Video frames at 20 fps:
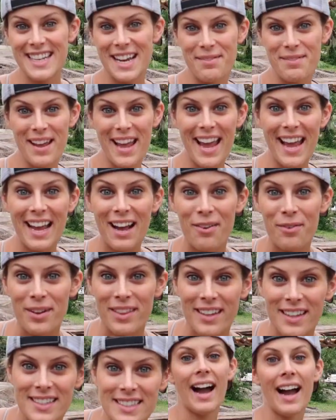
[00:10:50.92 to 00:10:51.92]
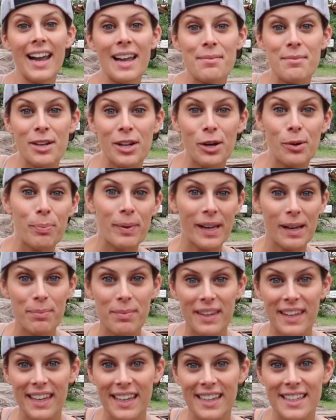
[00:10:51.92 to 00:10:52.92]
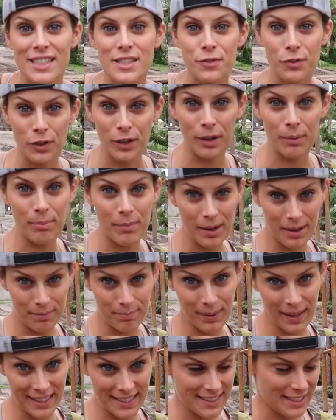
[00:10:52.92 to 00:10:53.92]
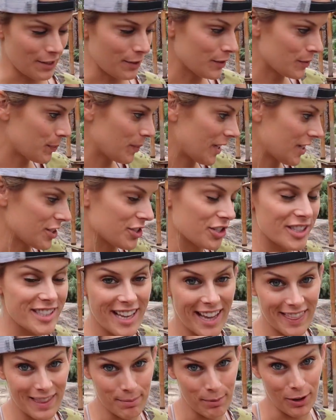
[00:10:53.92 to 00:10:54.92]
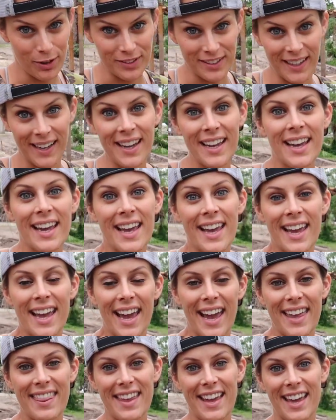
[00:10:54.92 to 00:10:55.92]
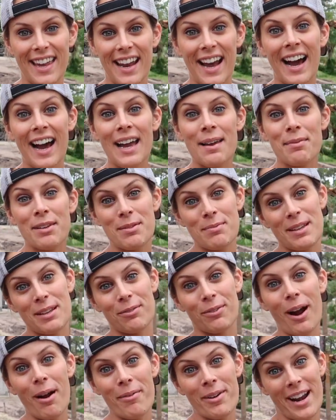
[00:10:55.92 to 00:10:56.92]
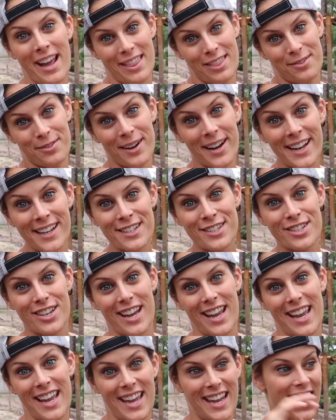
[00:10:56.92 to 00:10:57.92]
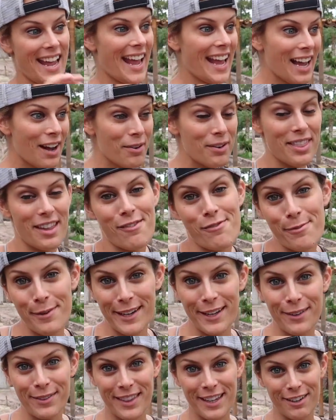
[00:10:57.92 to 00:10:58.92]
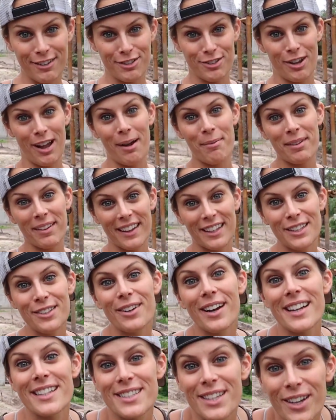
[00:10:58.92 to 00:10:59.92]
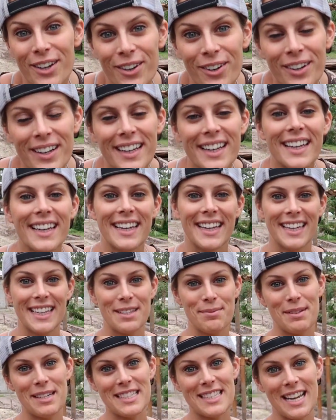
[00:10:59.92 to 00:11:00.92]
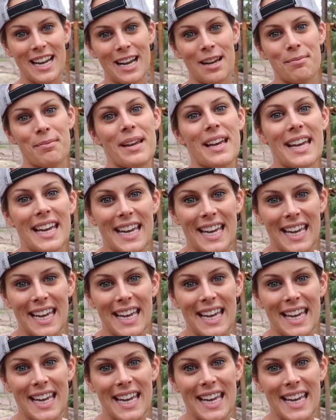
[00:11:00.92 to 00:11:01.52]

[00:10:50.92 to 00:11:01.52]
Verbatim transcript: the time to hang out with us. I am gonna go pick up the kids from Betty's house because she's had them all day. And then I'm gonna meet Robert at the ranch and hang out with everybody out there. So I'm gonna let you guys go. In the meantime,